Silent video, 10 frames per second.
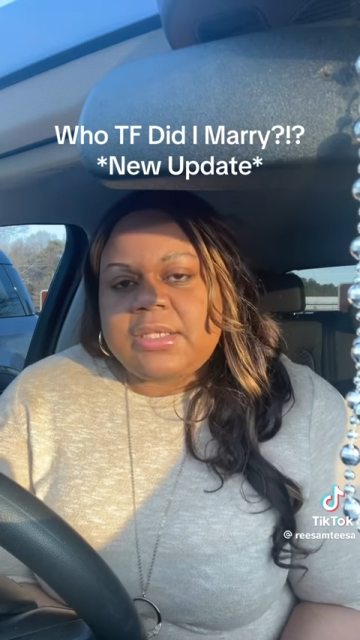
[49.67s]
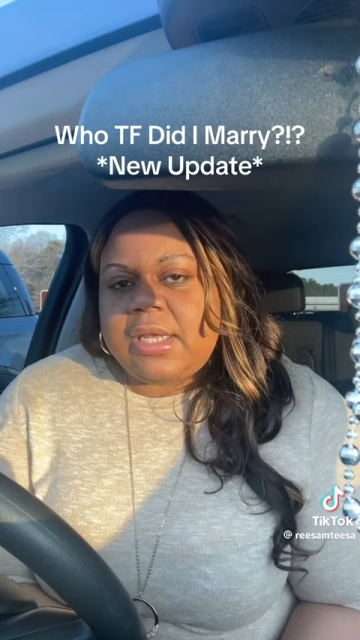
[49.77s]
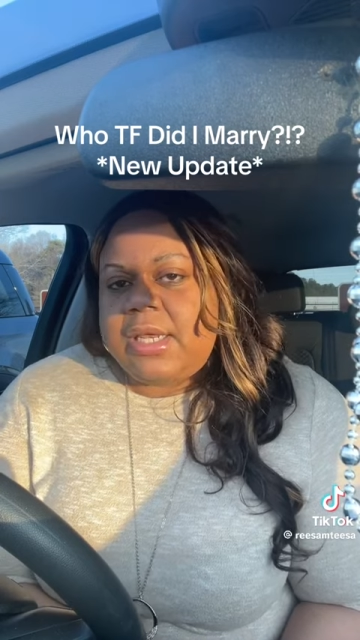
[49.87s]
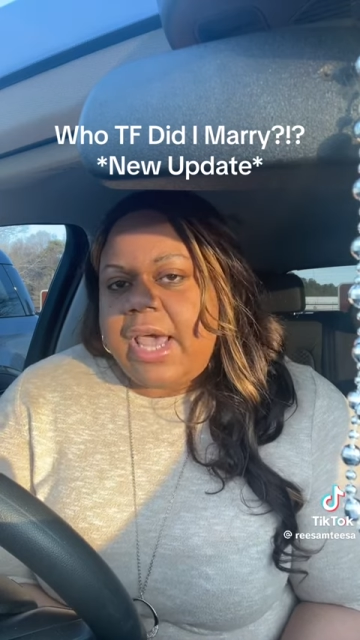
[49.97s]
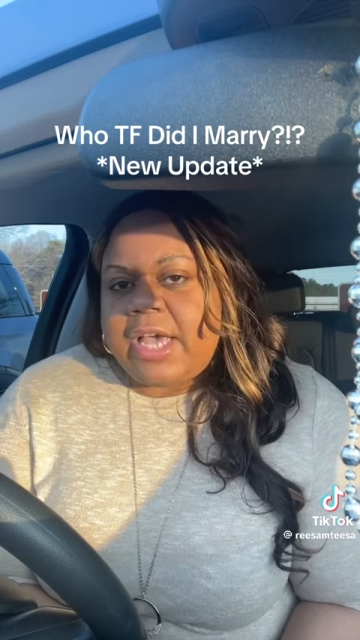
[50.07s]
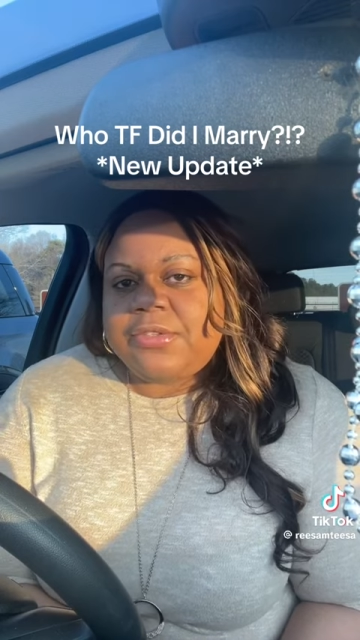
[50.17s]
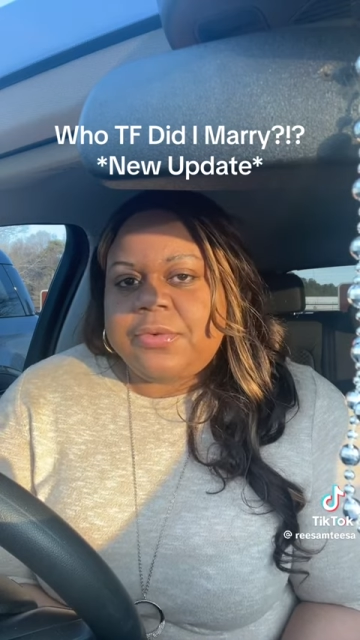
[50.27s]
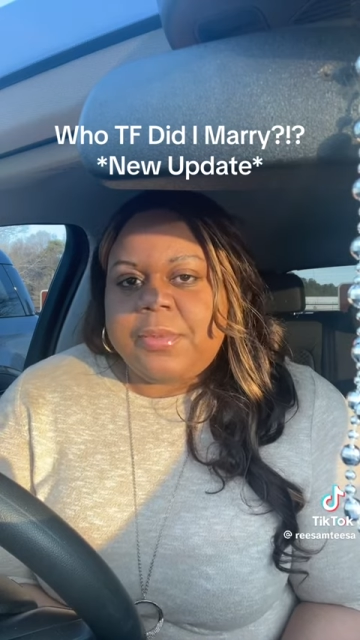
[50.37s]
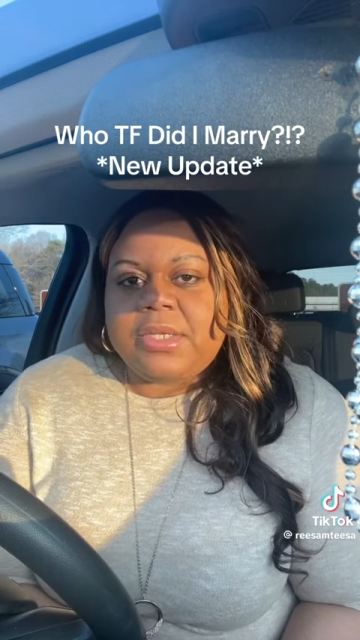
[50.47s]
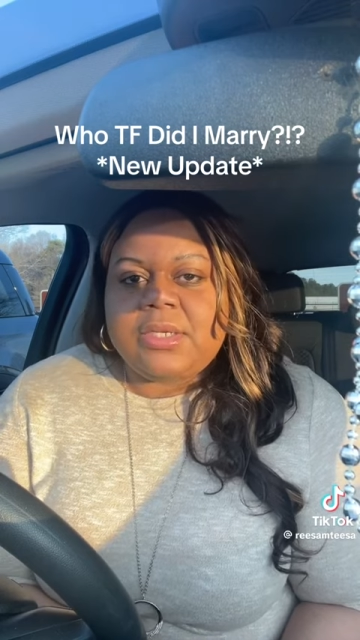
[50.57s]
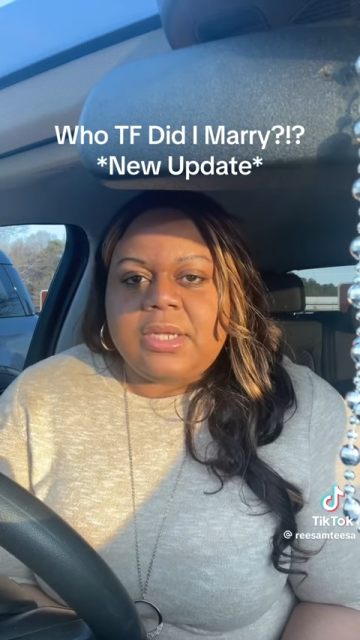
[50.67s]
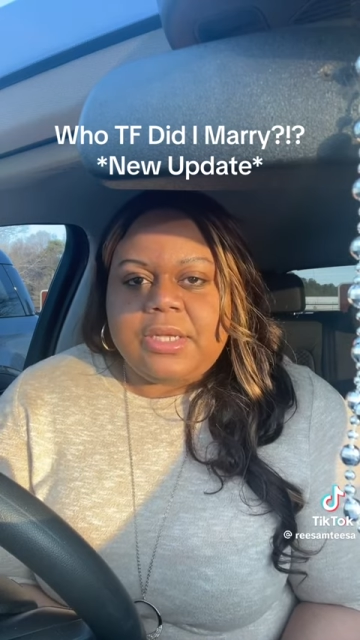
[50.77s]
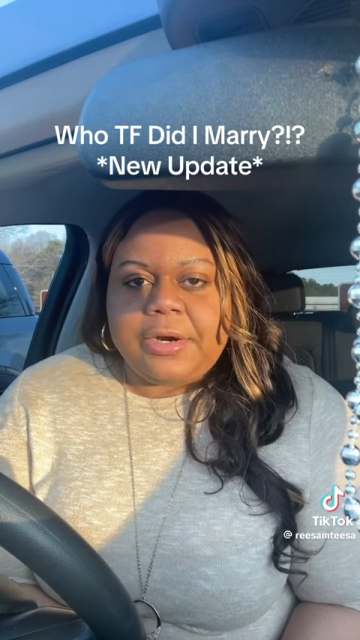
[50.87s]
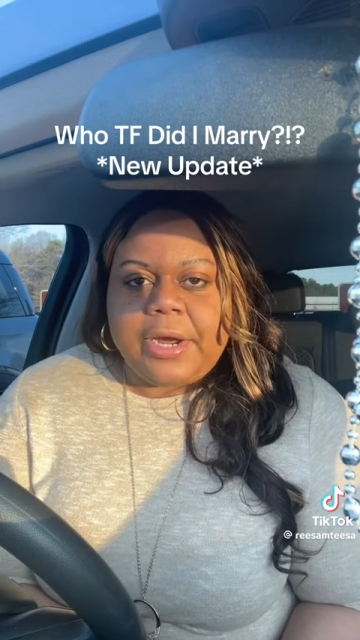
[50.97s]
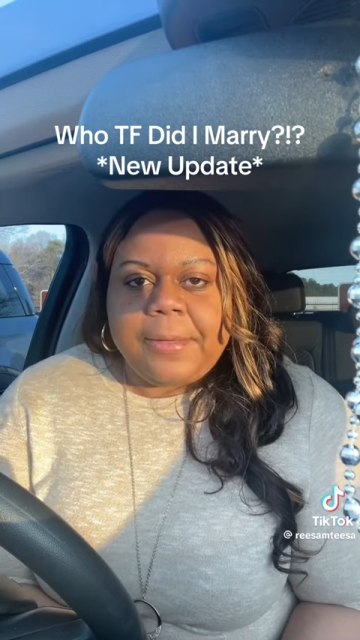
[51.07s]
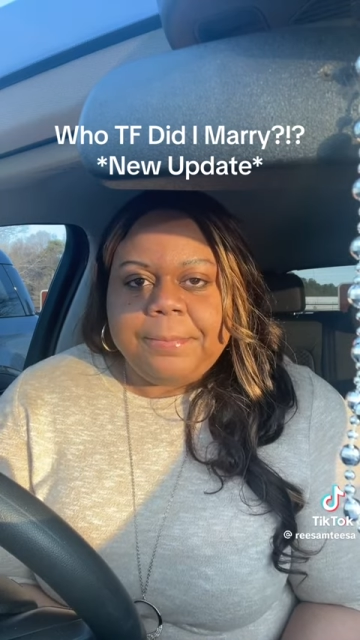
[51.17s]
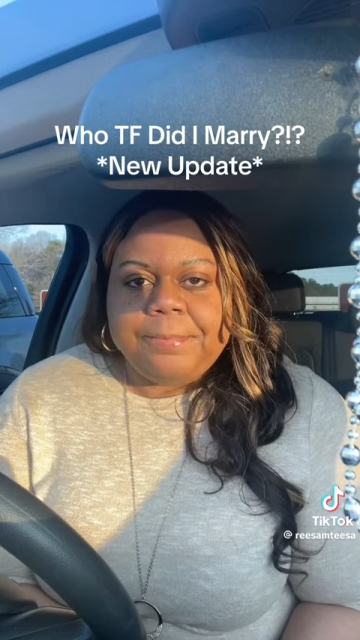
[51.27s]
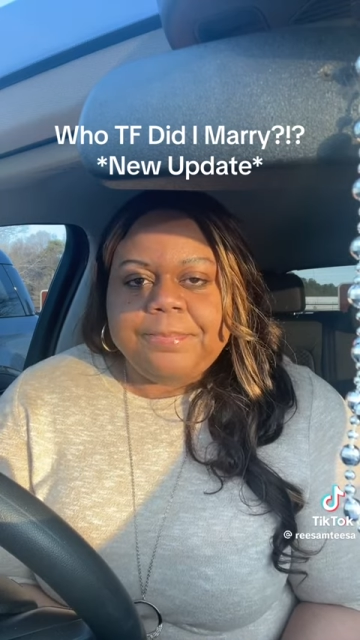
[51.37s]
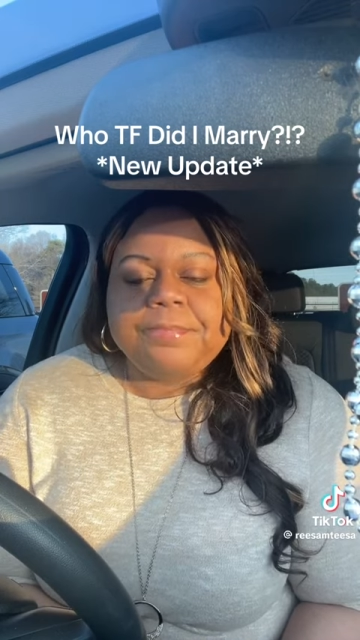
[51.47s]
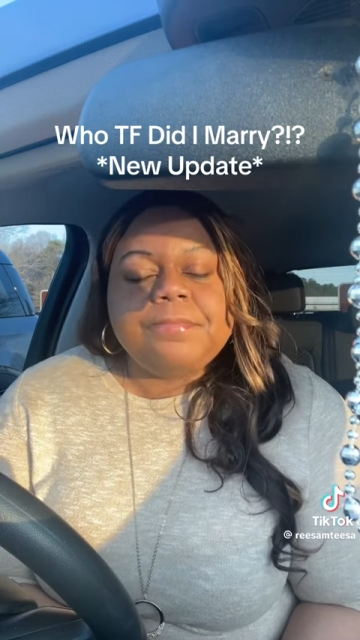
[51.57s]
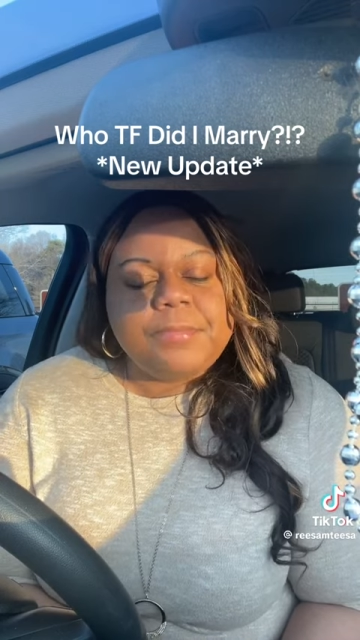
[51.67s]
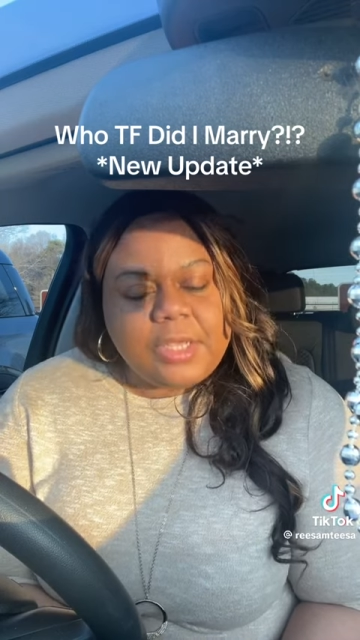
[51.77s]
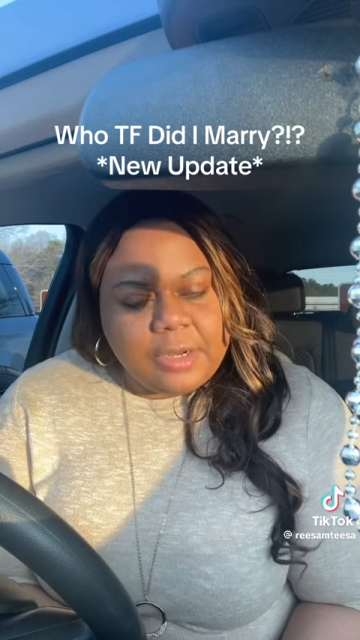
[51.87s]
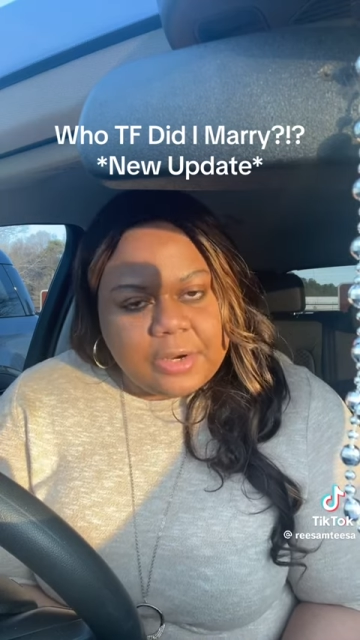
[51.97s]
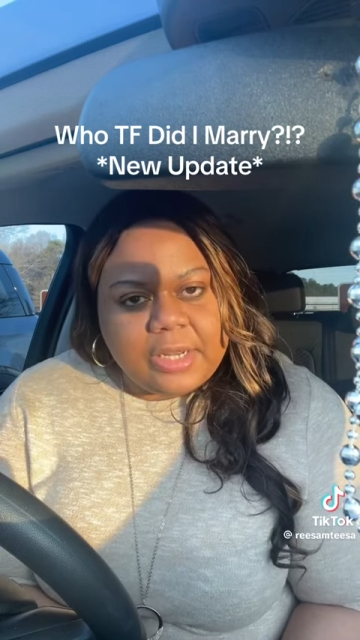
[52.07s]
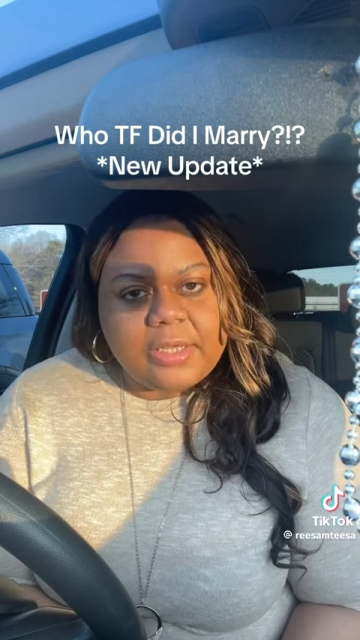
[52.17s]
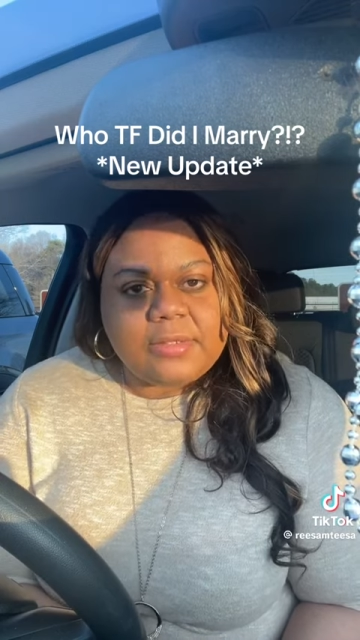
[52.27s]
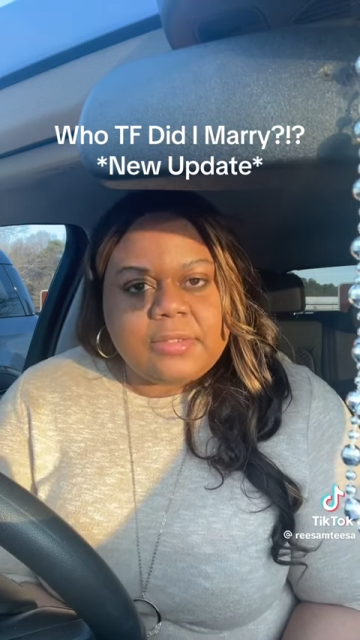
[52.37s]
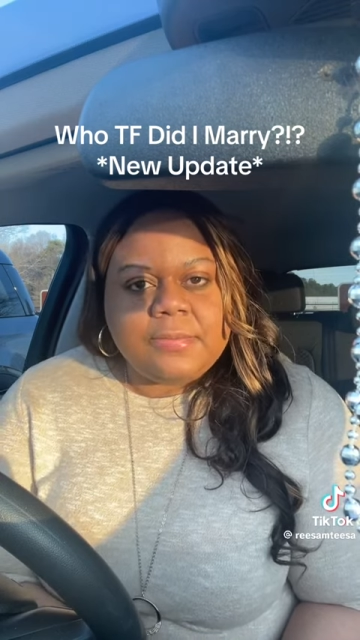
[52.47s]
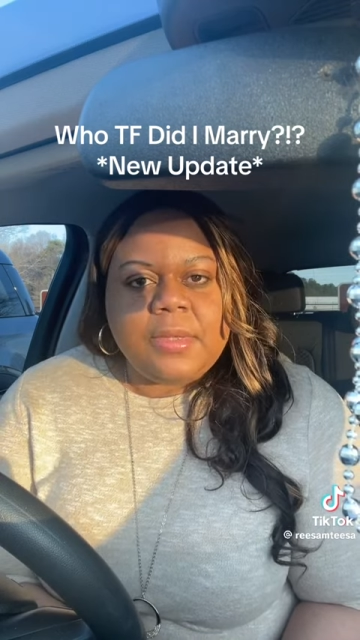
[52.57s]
that he asked for me to clear up. Here it is.